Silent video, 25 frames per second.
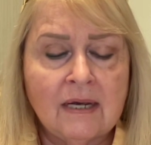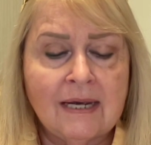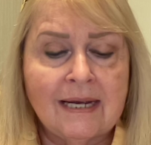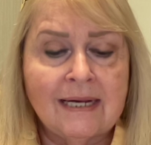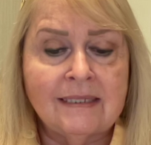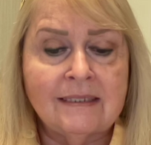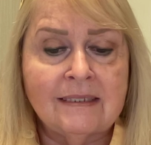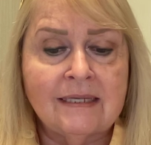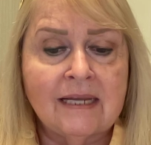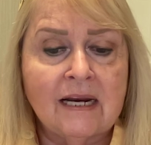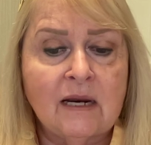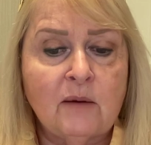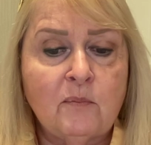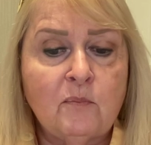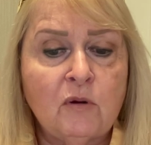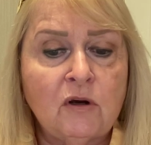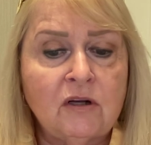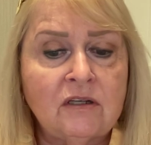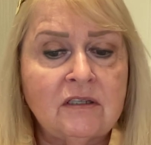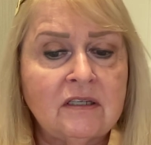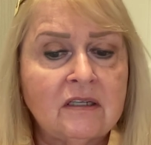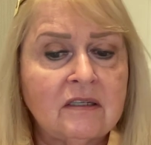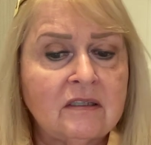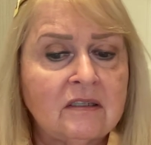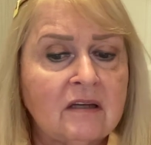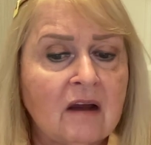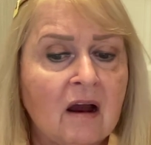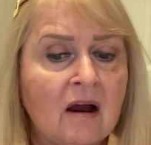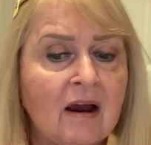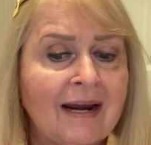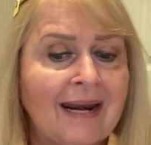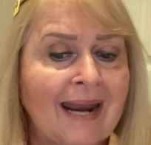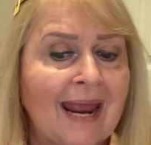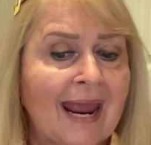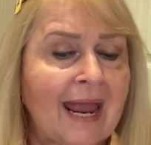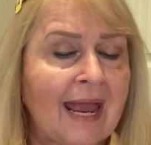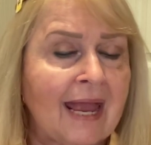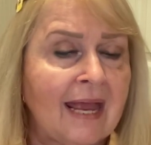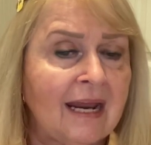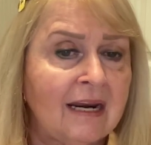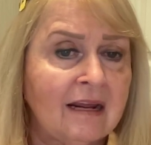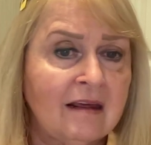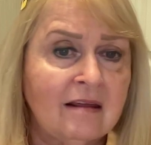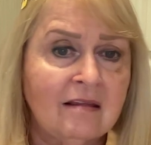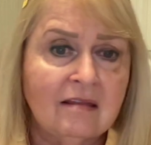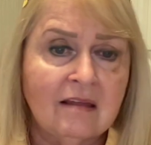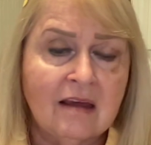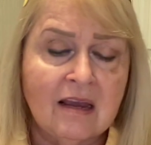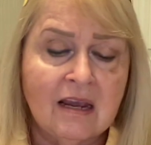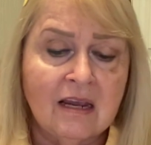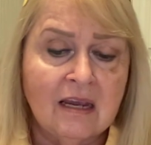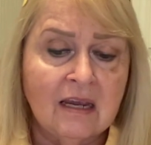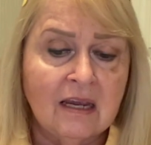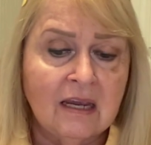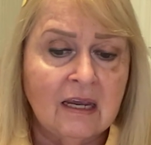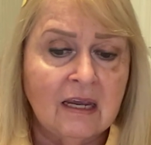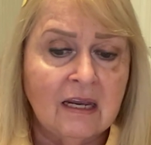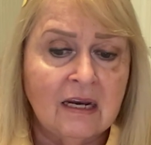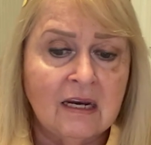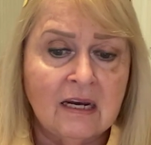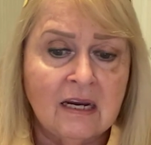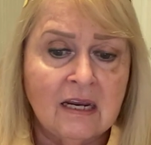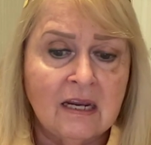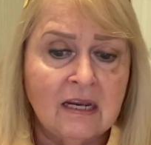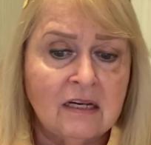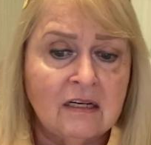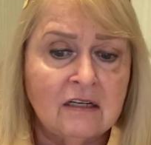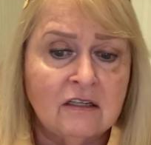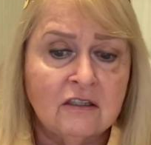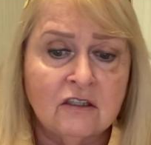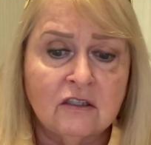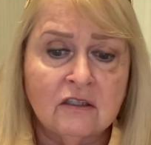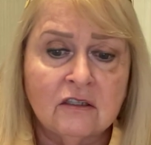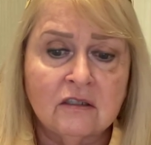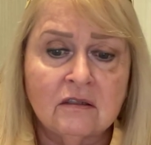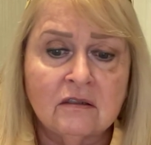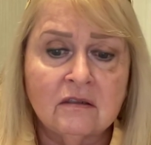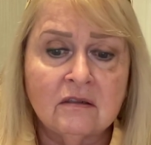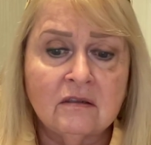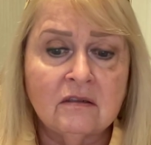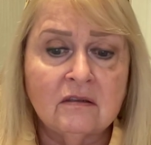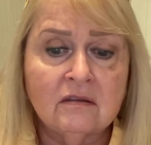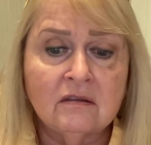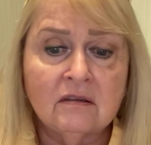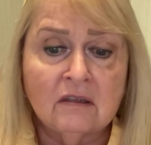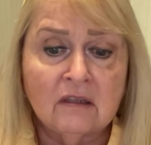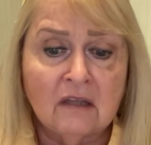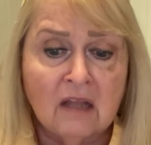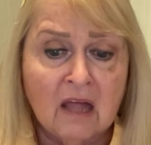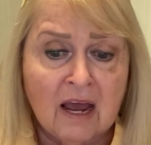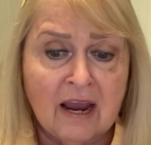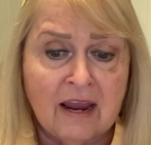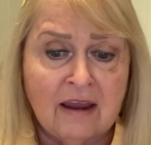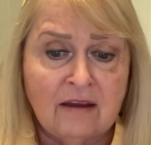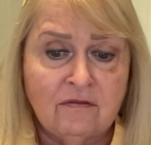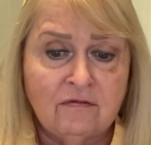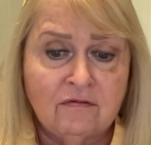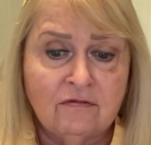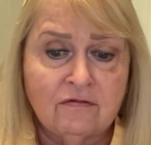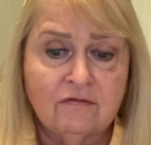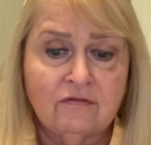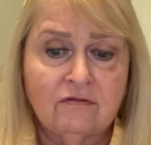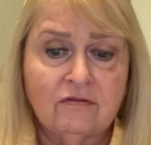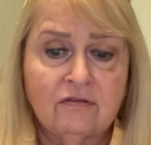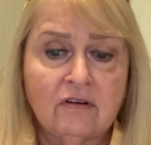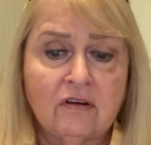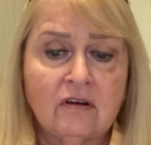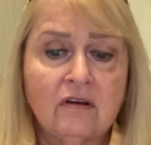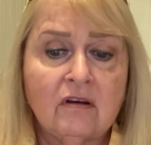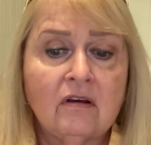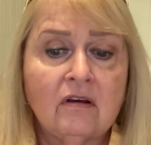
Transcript: is that he puts aside anything in his life